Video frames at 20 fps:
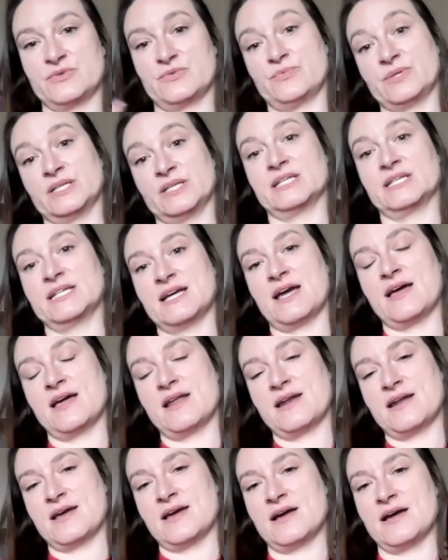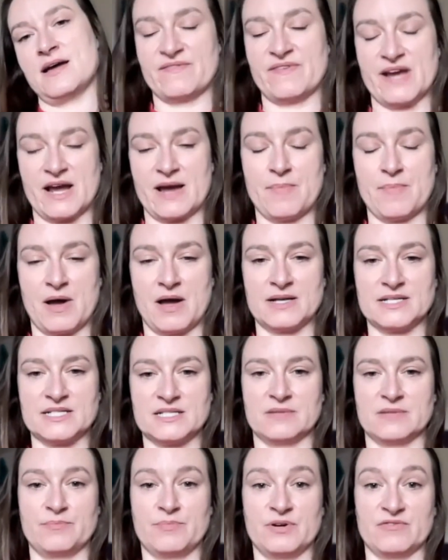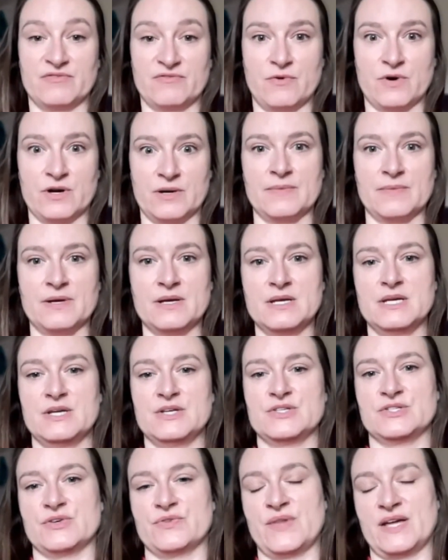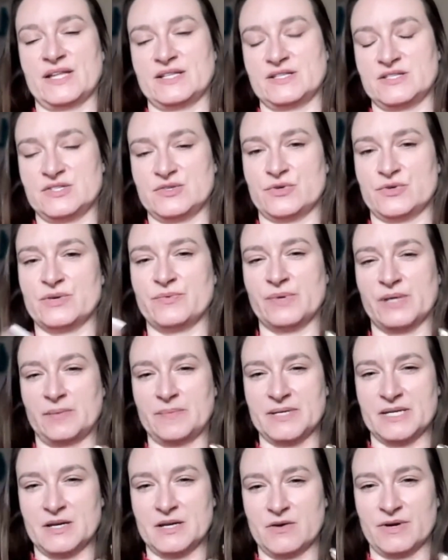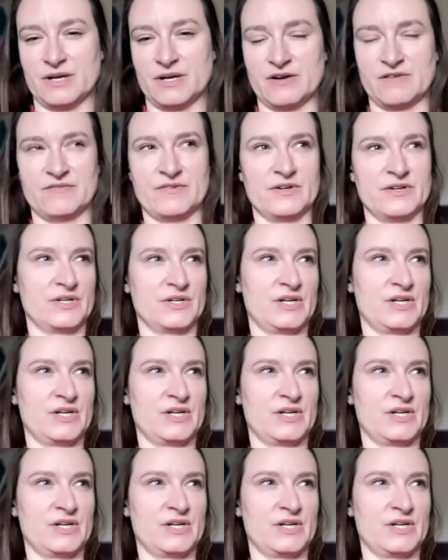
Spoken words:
to really get generative AI bot to perform. So that's sort of what I'll be going